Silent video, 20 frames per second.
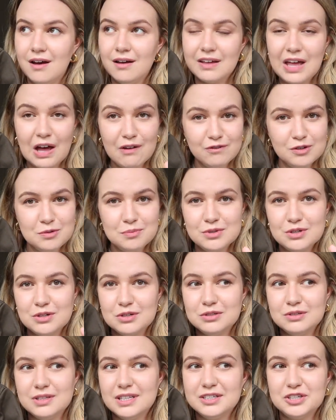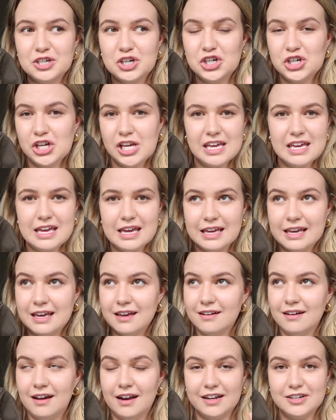comfortable,
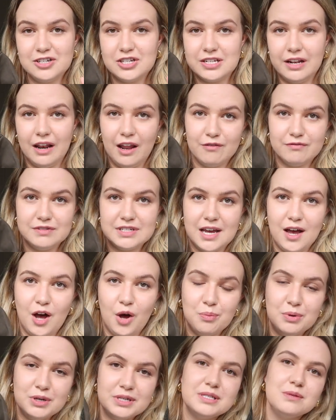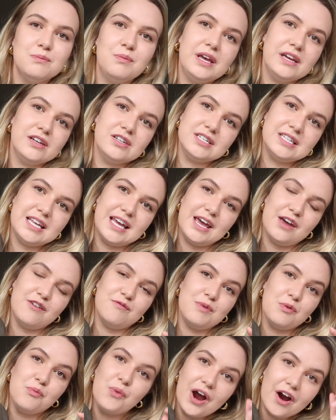chic, and I just loved it. I'll put some pictures here of
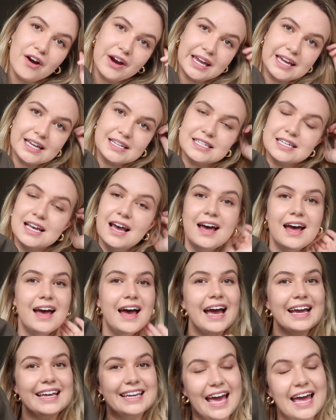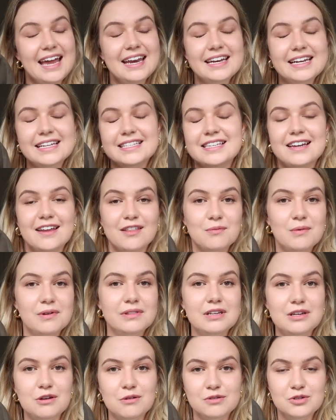me wearing it. Again, it's another one
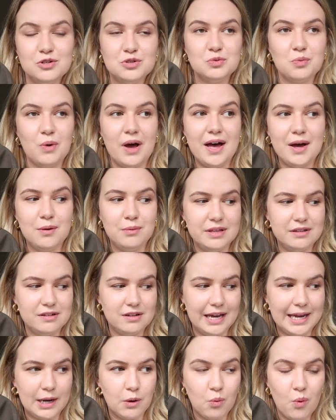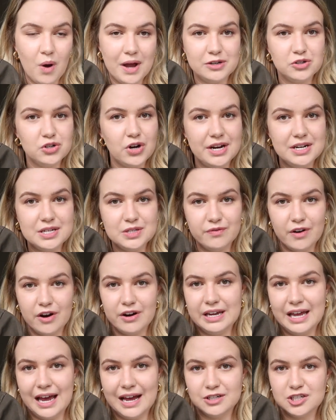that you can just wear with like white trainers,
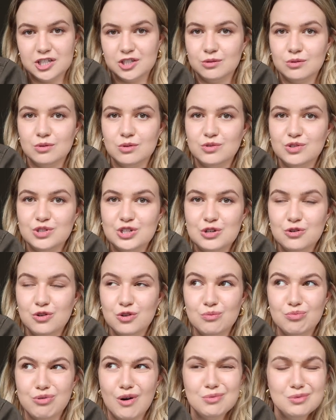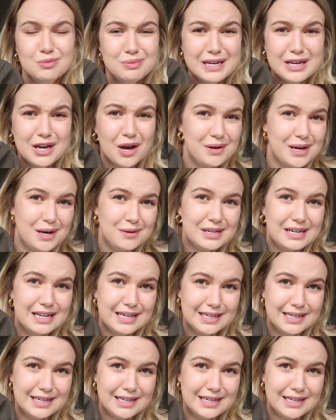very casual, or you could probably go out in